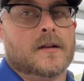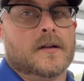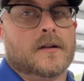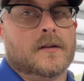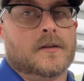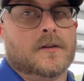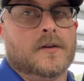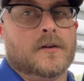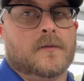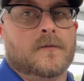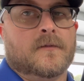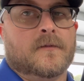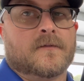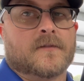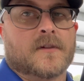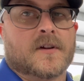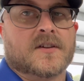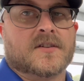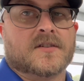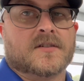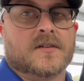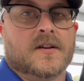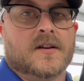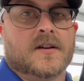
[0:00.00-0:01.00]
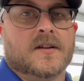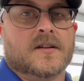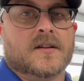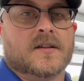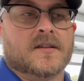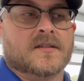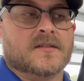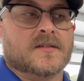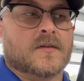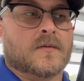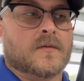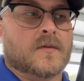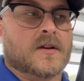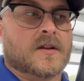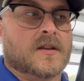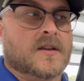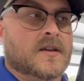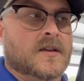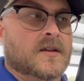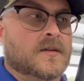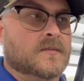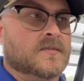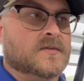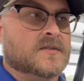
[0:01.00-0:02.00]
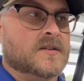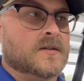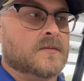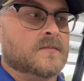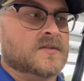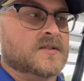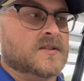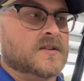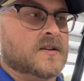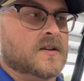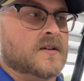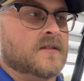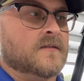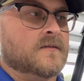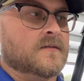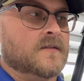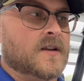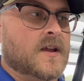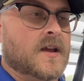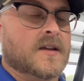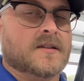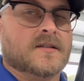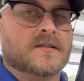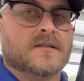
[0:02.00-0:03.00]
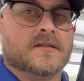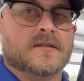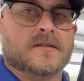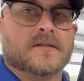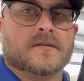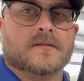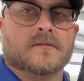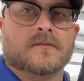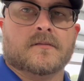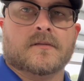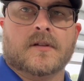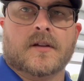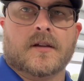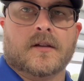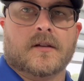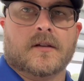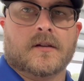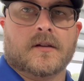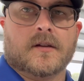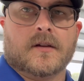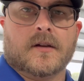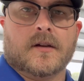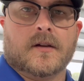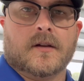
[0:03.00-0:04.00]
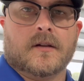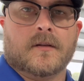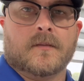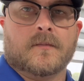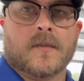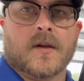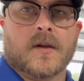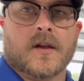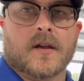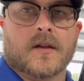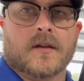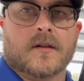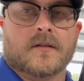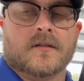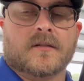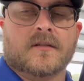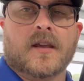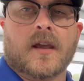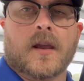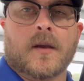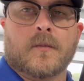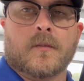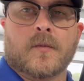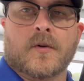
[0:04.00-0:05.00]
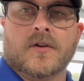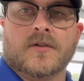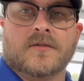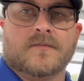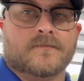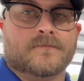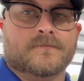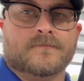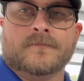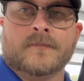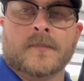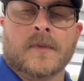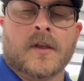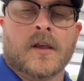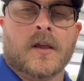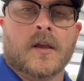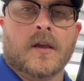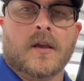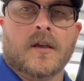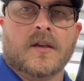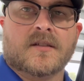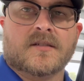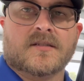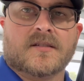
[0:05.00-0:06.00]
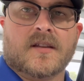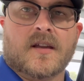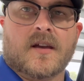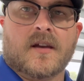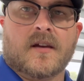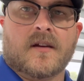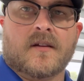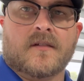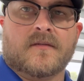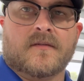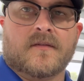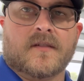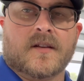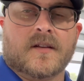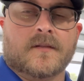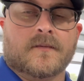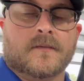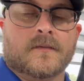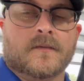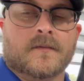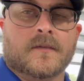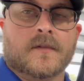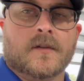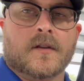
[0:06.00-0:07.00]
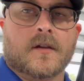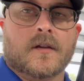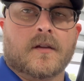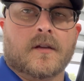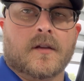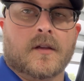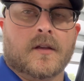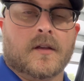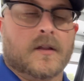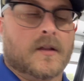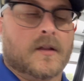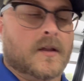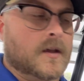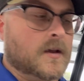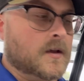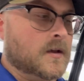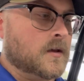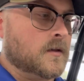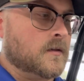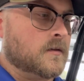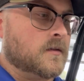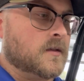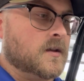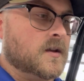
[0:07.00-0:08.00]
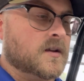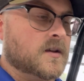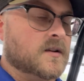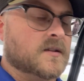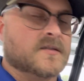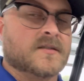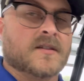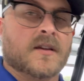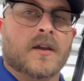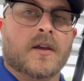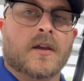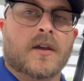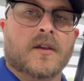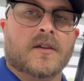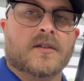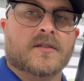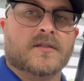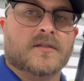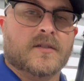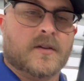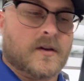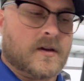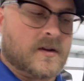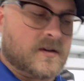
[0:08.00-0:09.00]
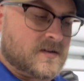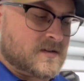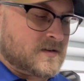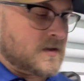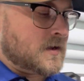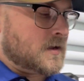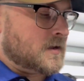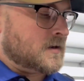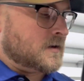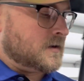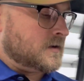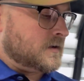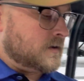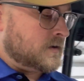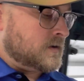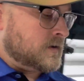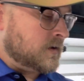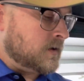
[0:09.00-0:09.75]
a little frustrated because I want to keep some stuff nice, like my camera stuff and like other things. So I decided